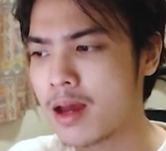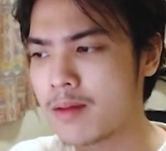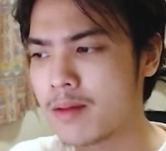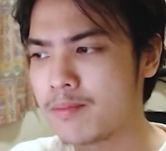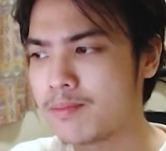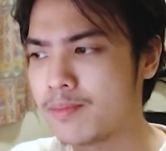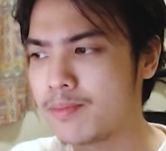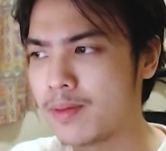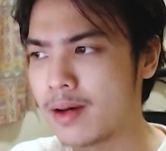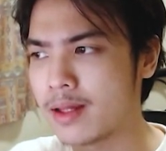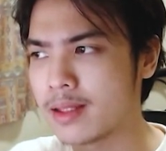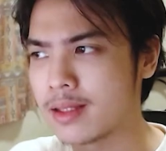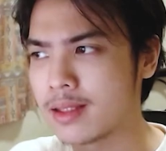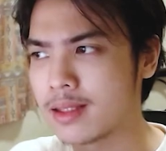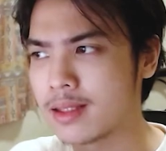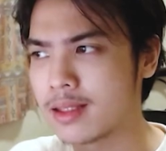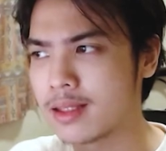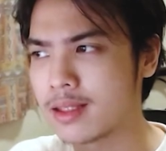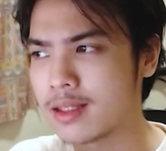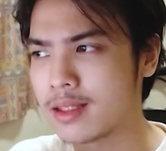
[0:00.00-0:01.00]
But
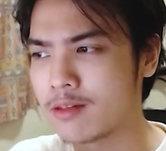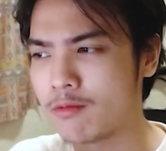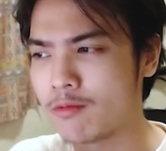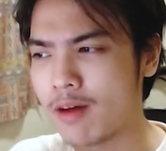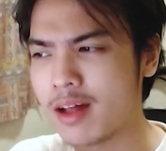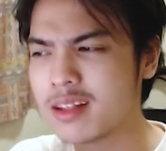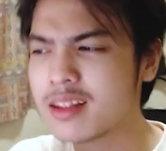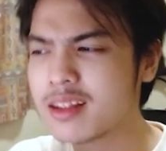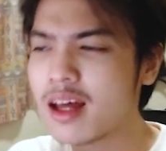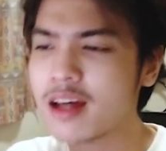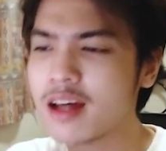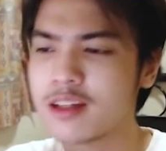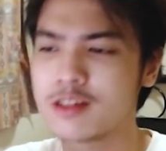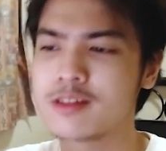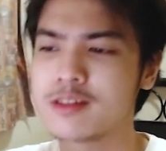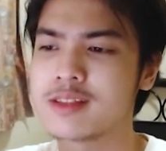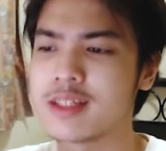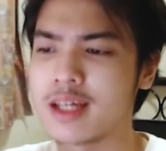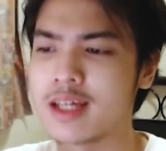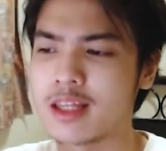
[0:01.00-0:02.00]
while not
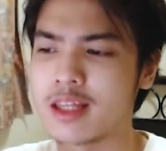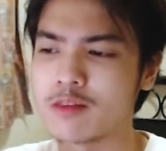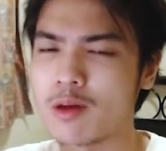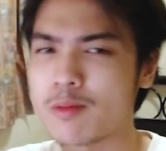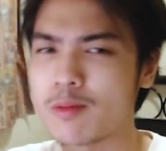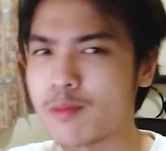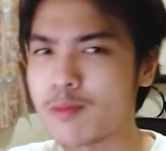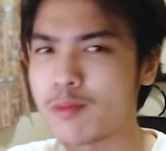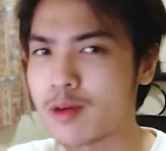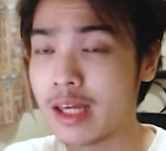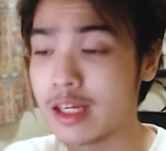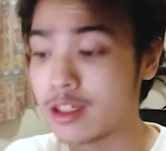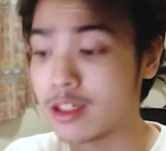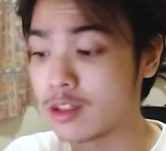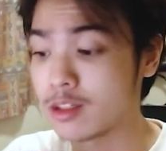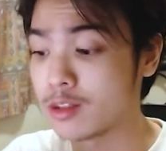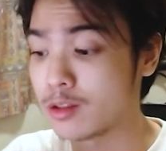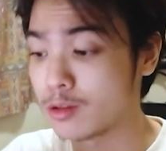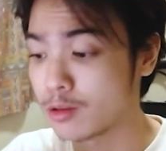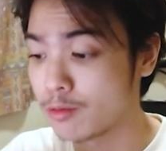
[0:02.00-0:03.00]
using it, what more can you
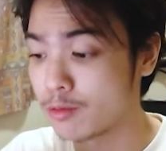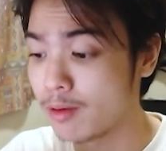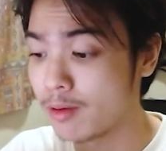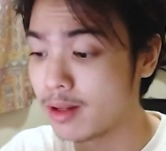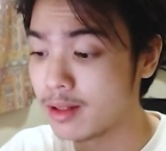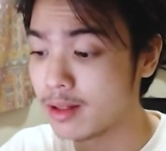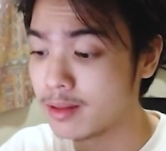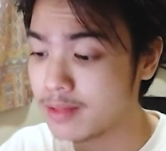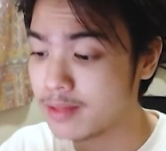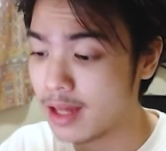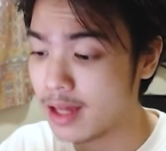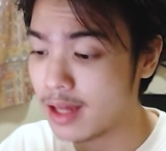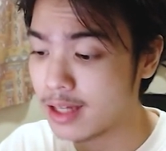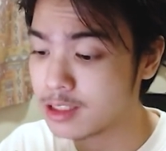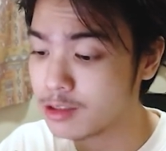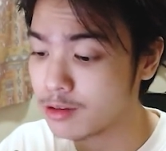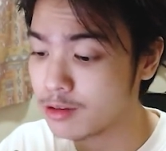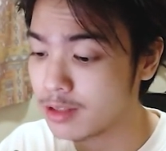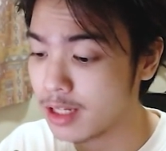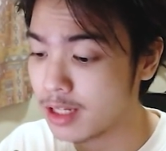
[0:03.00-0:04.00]
do? Well, that is
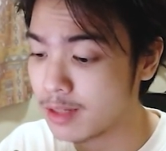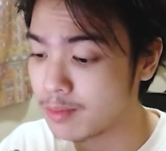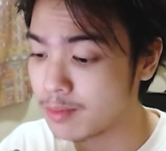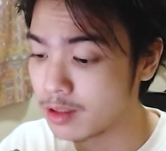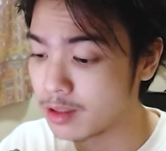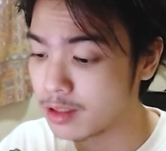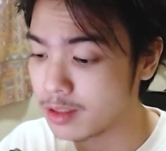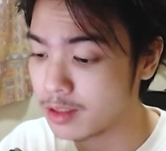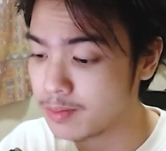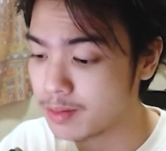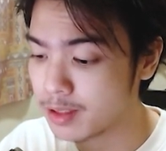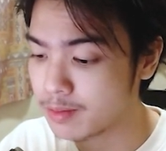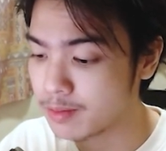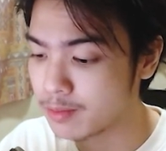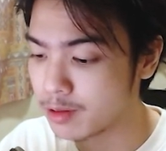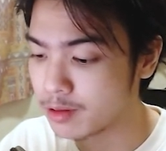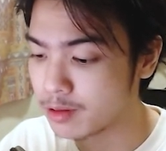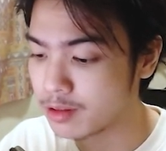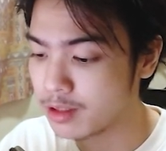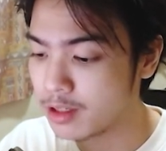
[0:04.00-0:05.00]
to enable airplane
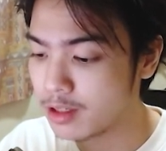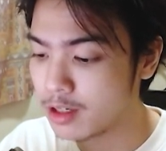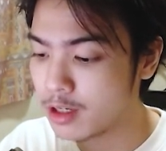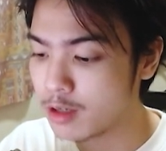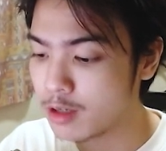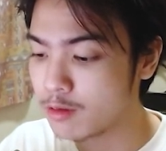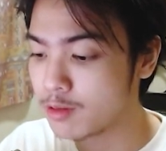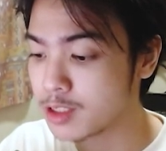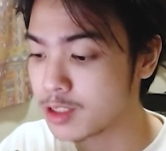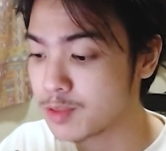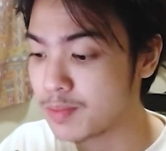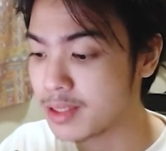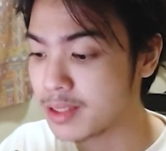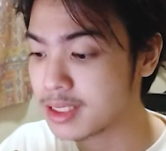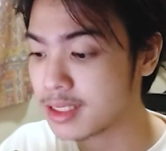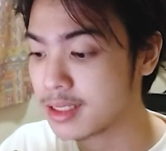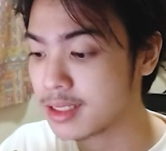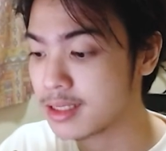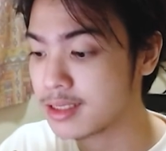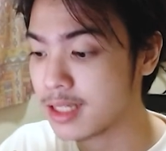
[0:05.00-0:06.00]
mode, which
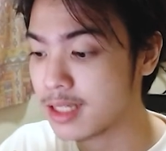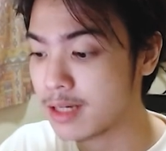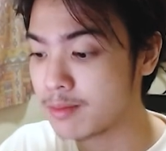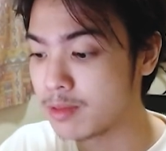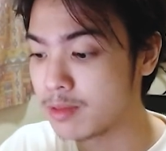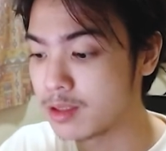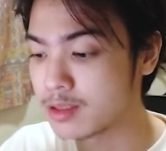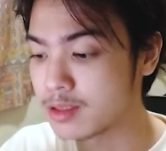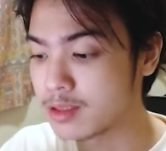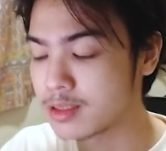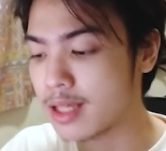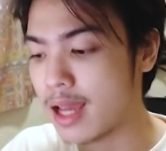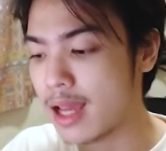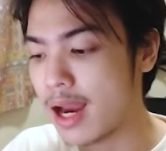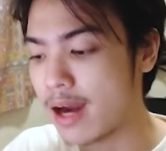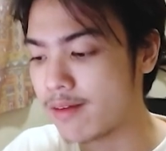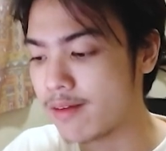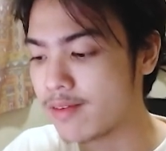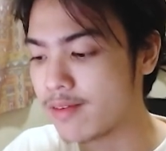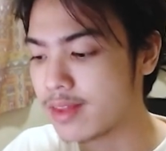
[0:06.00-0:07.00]
basically disables
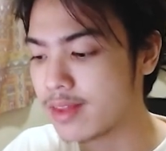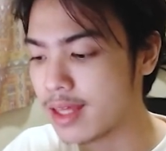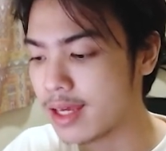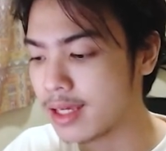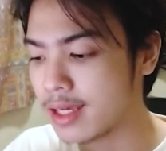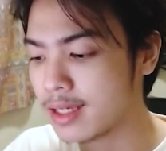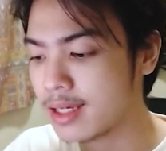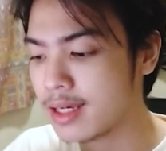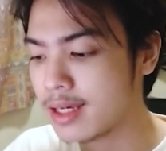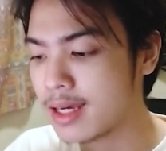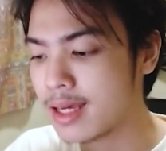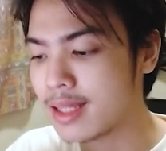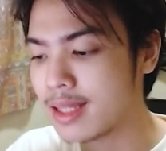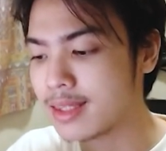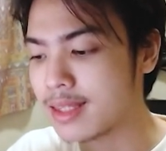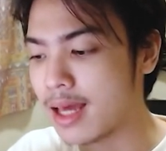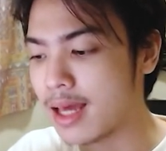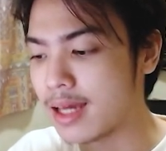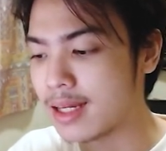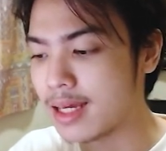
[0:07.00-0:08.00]
everything
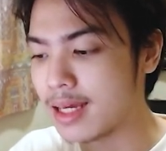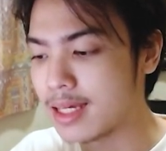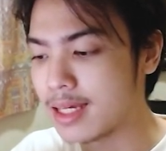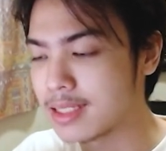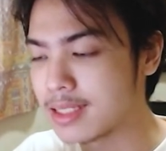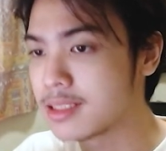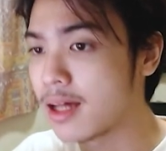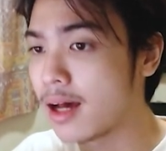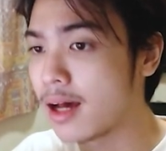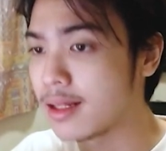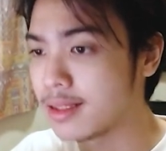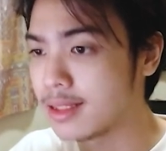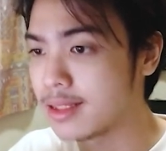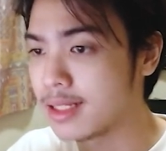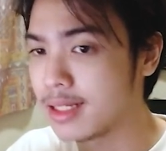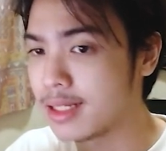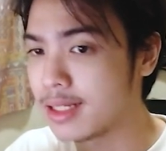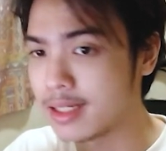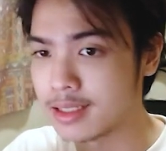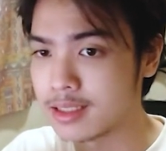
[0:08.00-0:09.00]
that is not
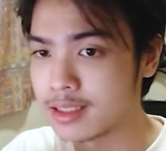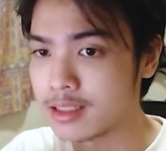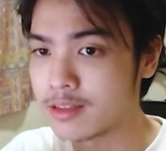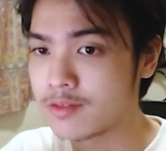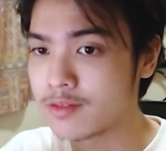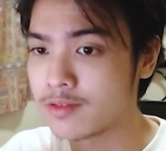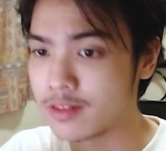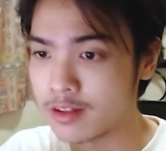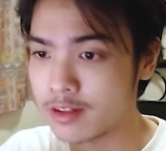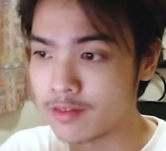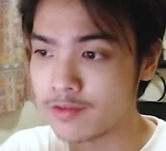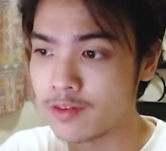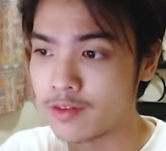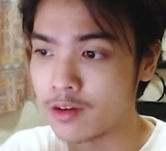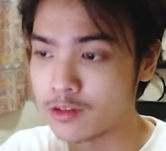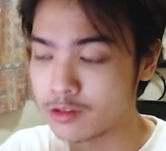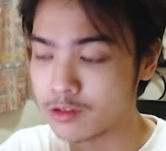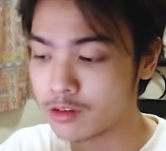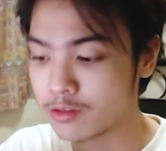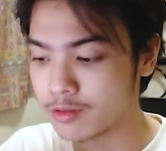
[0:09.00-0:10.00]
needed for the phone
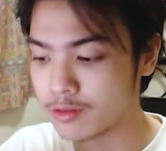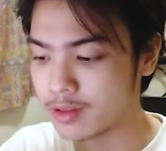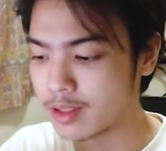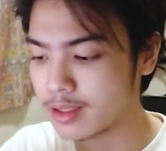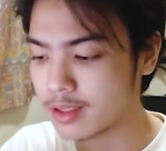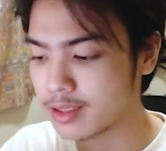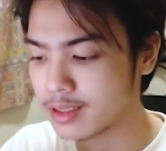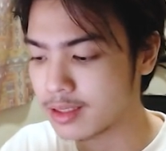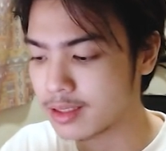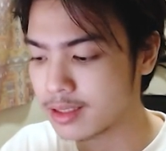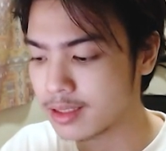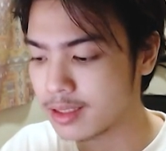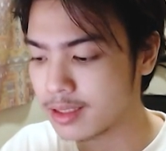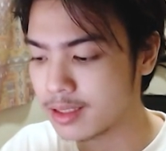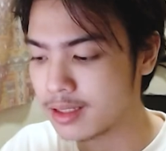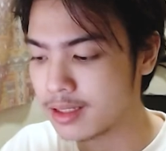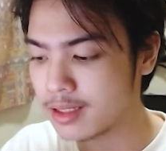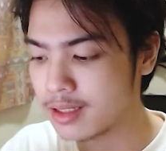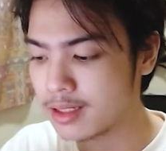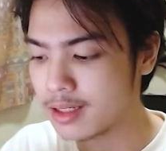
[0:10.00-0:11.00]
to work.
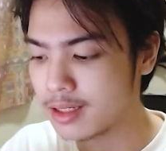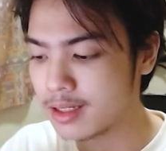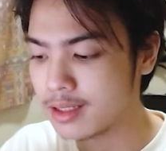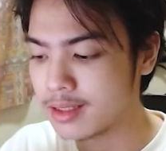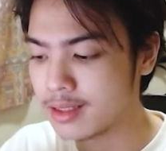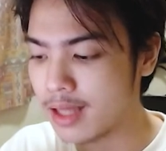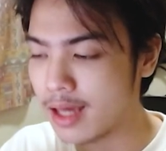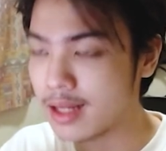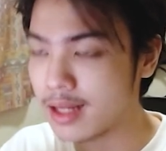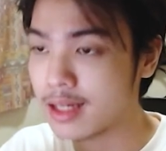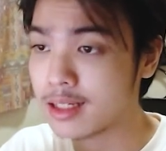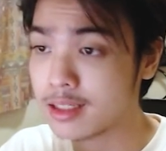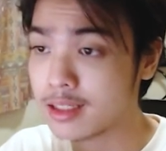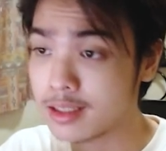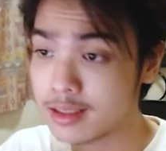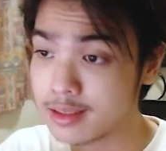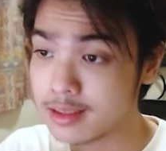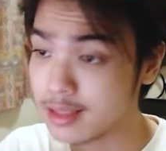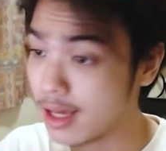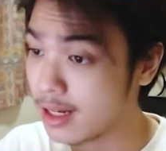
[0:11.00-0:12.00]
That
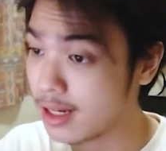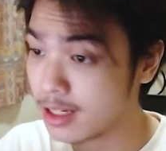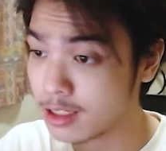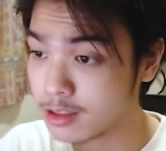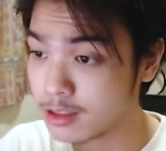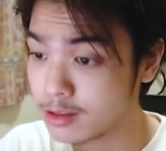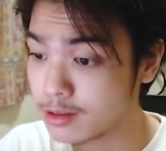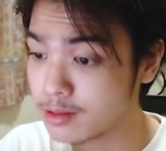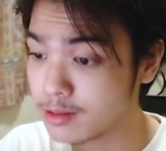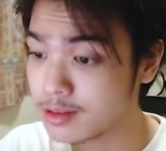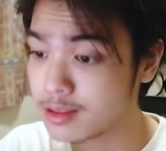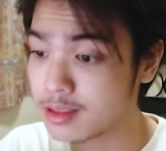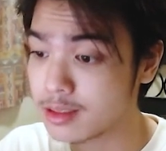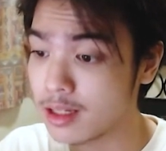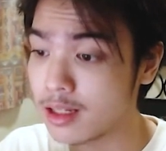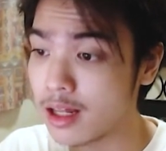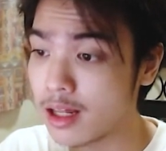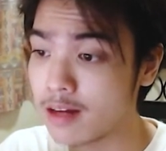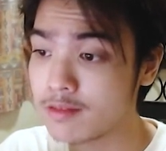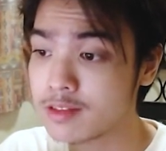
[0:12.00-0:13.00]
includes a
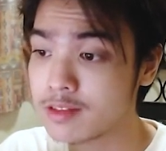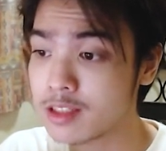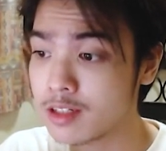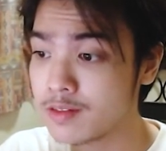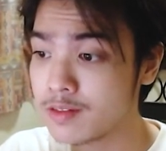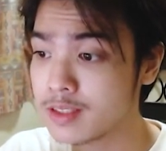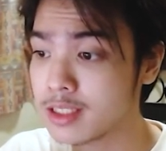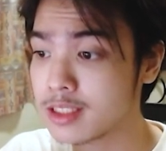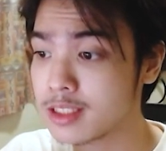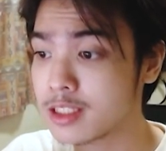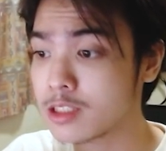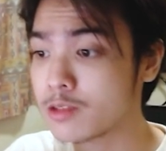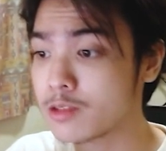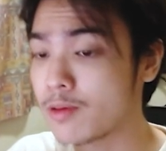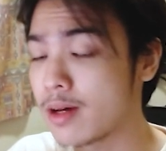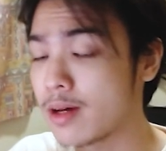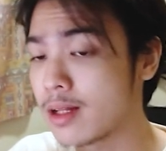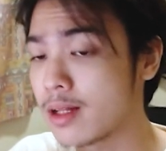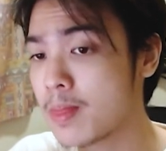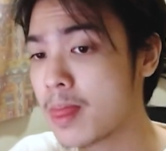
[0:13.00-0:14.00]
lot of services as
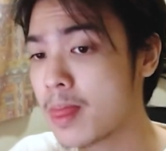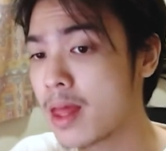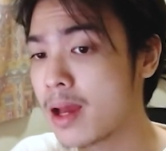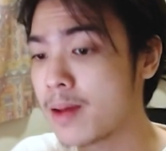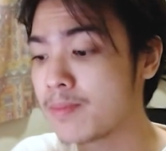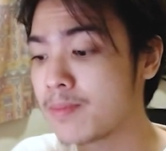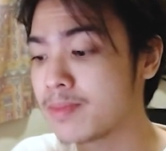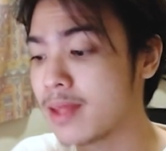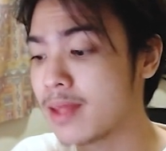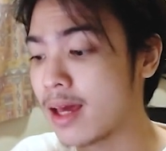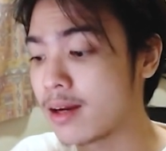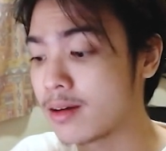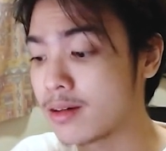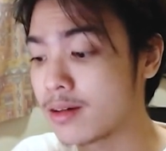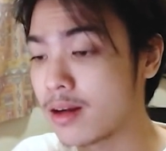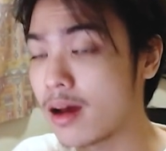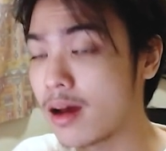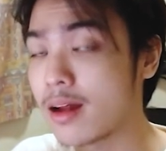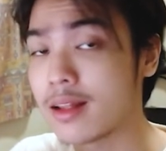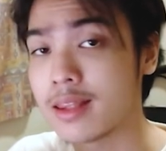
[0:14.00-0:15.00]
well that are
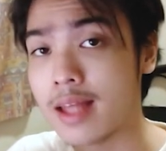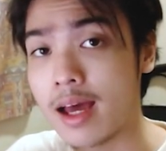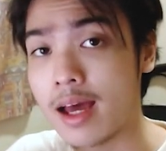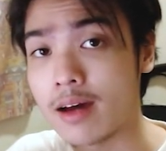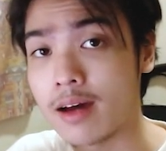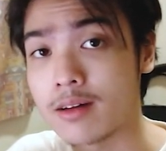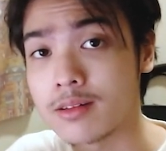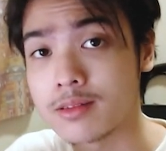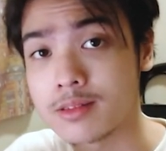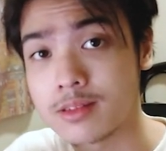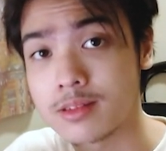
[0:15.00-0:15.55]
not allowed